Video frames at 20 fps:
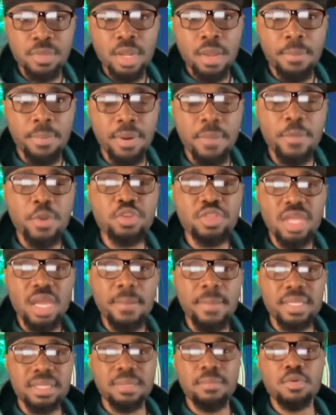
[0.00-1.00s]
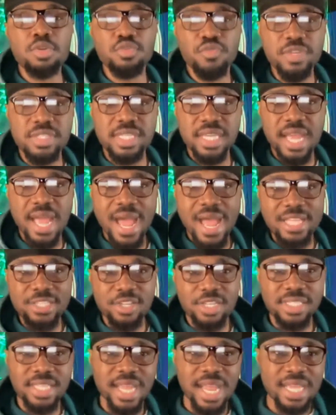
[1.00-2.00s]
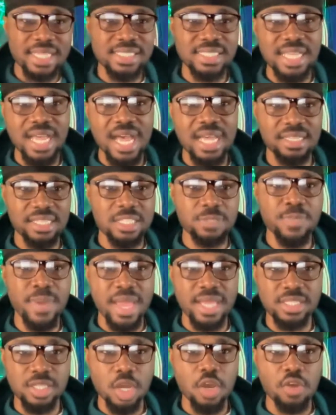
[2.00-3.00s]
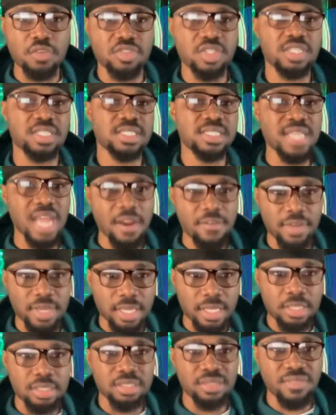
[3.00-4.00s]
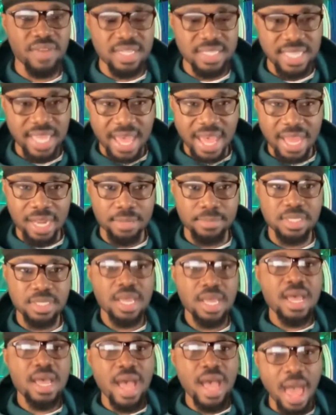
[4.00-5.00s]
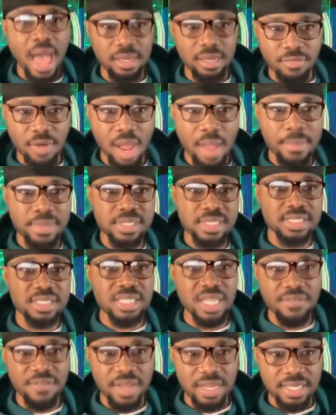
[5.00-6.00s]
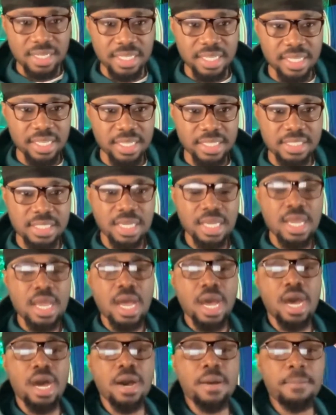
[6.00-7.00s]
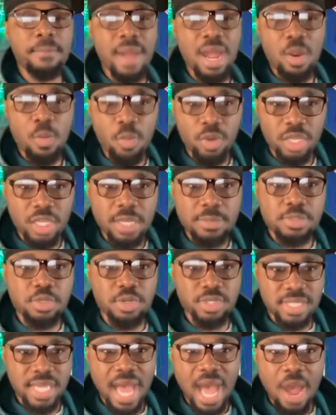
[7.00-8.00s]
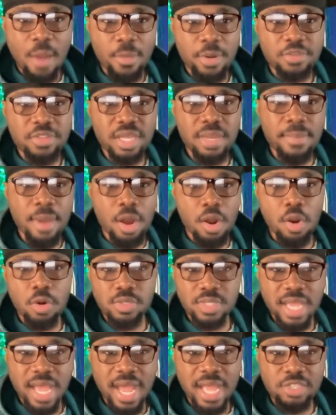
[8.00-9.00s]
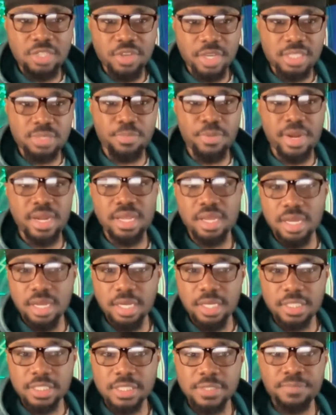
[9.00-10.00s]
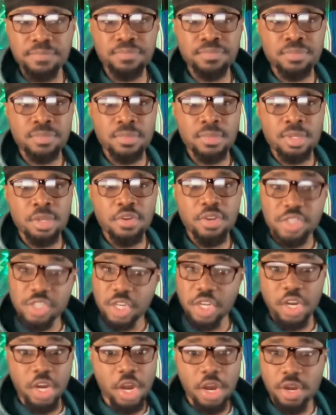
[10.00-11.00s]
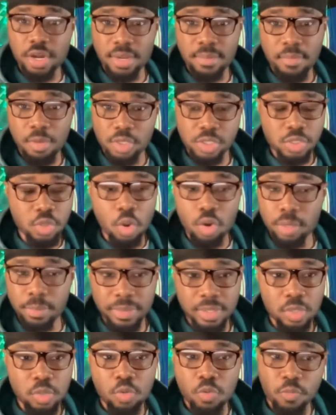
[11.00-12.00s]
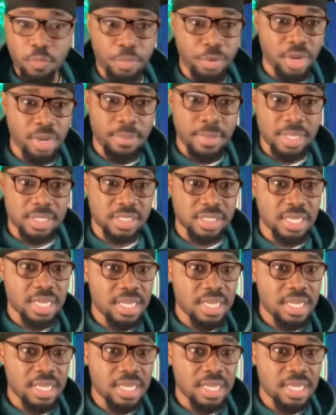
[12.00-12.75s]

But when you think about the most recent contracts that got signed this past offseason, Tyreek Hill, Devontae Adams, Allen Robinson, Stefon Diggs, Mike Williams, Chris Godwin, you think about all those contracts, Brandon Cooks, Christian Kirk, most notably, who pretty much